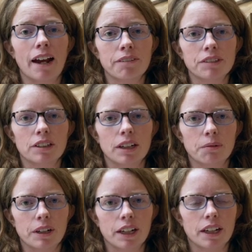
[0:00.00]
after I
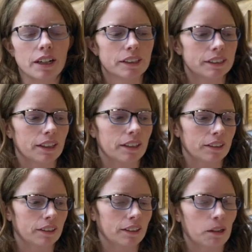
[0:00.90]
went ahead and set
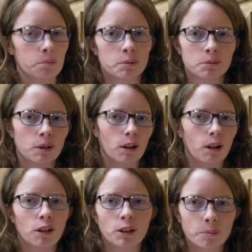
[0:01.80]
up
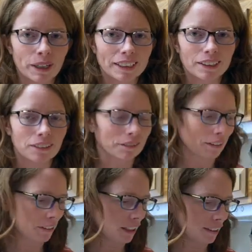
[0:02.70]
all of my stuff.
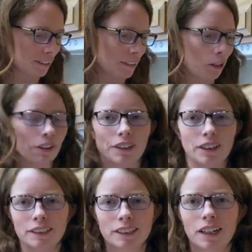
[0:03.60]
I've got all the
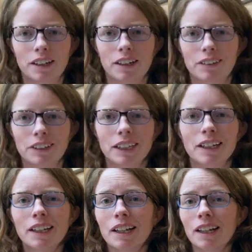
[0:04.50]
things cut and everything.
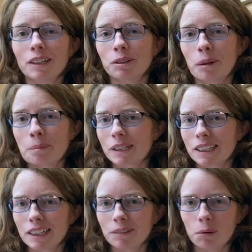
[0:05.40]
So I'm just
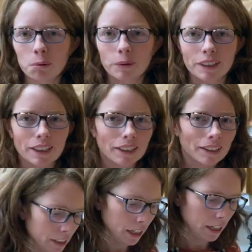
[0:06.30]
gonna roll with it.
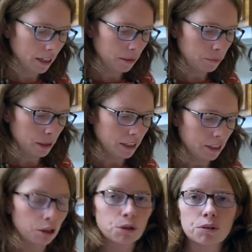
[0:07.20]
Today I'm
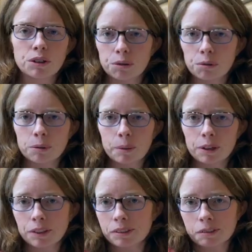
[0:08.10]
making granola
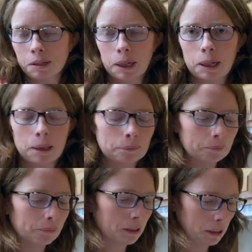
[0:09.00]
bars,
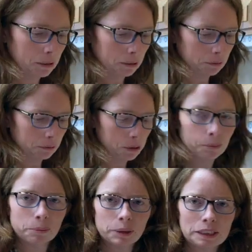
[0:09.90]
so it should
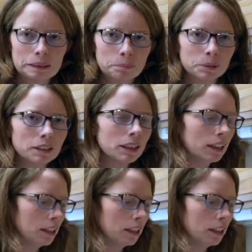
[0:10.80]
be pretty simple.